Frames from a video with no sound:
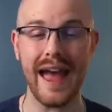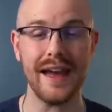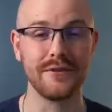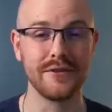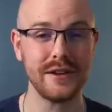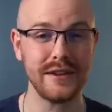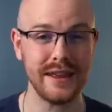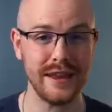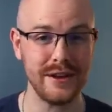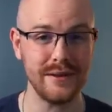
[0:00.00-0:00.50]

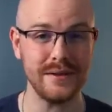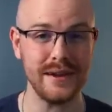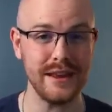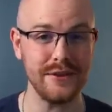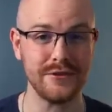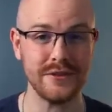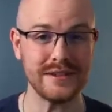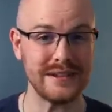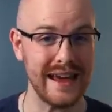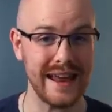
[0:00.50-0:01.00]
everything you
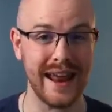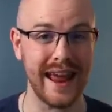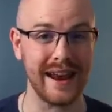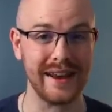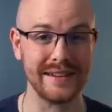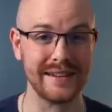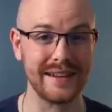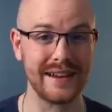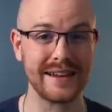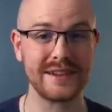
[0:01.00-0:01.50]
need for data
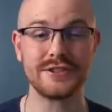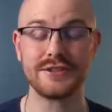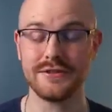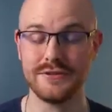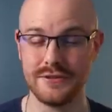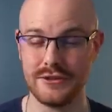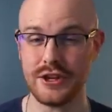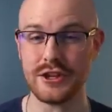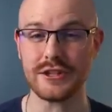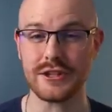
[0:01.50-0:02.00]
analytics
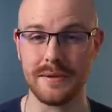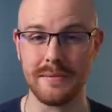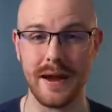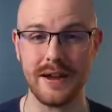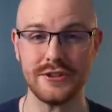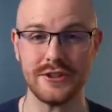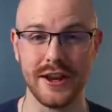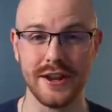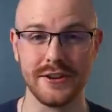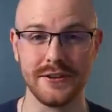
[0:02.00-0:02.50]
just on
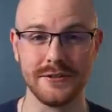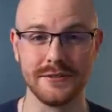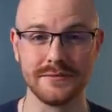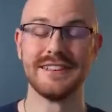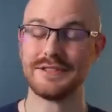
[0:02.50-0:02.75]
my channel.